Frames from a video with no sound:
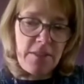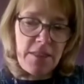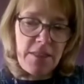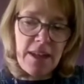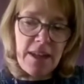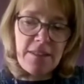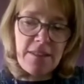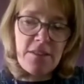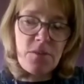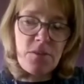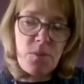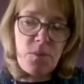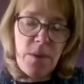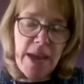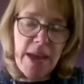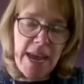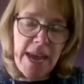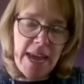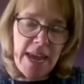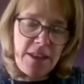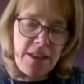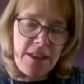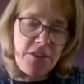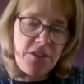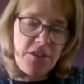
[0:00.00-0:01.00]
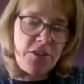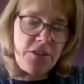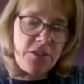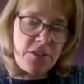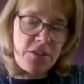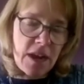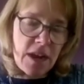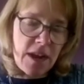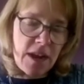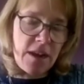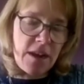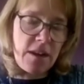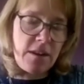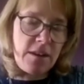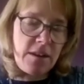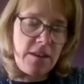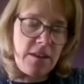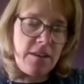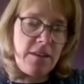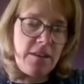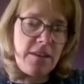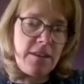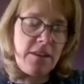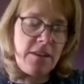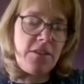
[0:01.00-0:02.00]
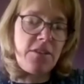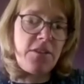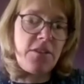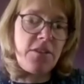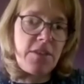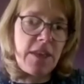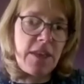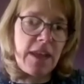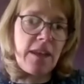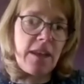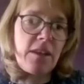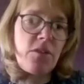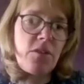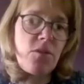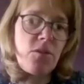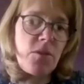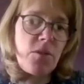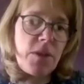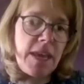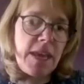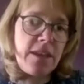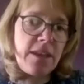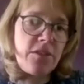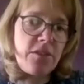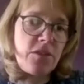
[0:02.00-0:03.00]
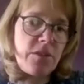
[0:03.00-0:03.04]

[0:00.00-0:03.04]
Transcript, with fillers: that's when you start needing to think, okay, so